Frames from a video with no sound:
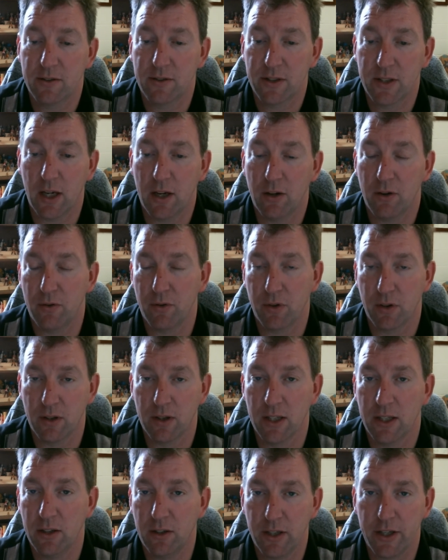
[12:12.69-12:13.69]
So
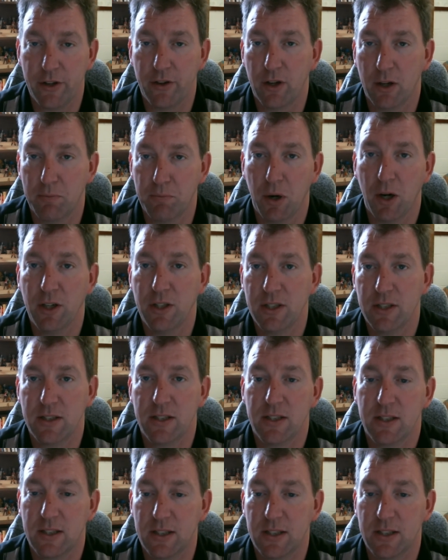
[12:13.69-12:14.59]
literally you could purchase a